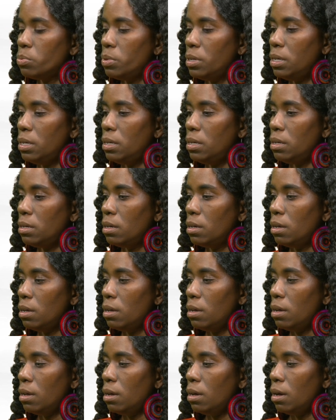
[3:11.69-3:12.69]
We,
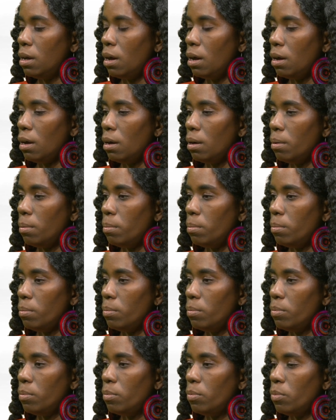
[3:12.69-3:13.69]
um,
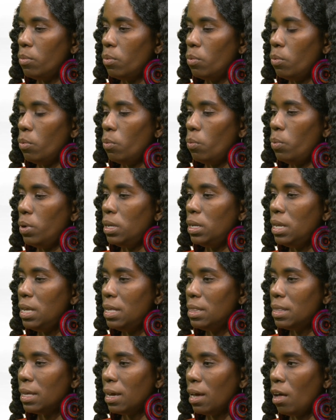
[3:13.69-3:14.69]
we
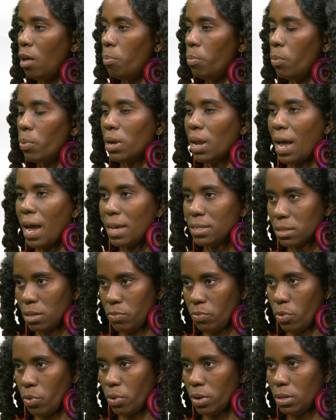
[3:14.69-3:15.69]
need the help, but we're not
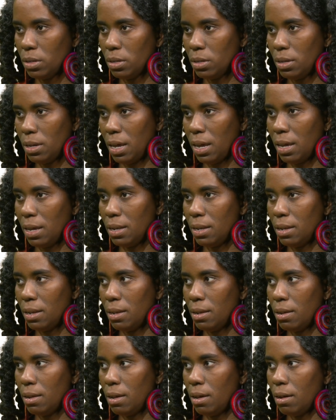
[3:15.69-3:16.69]
asking for it.
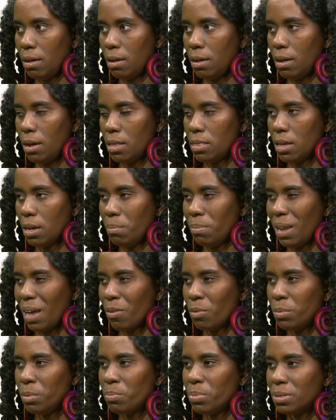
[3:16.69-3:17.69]
And uh, I think
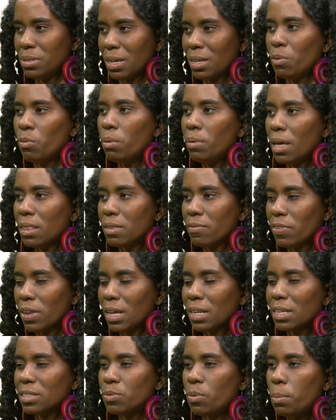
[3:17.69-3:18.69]
black women, particularly, I feel
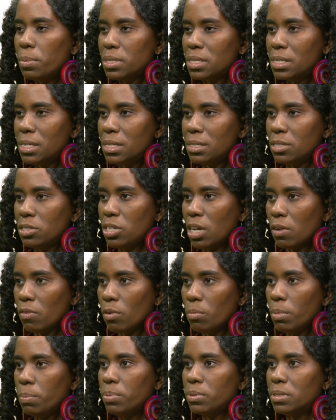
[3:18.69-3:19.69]
like that's a women's disease in
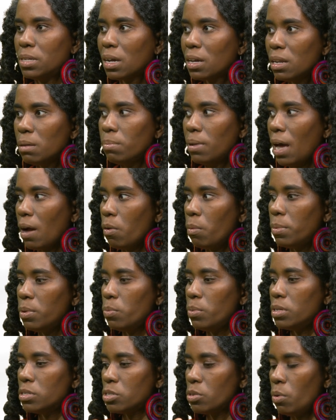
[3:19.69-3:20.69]
general, but particularly black
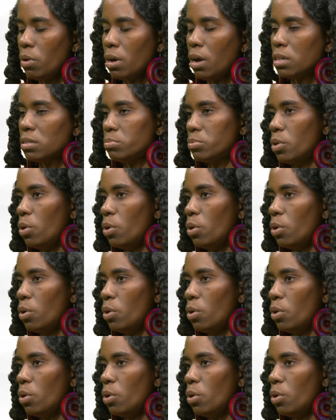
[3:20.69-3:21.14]
women, we're so accustomed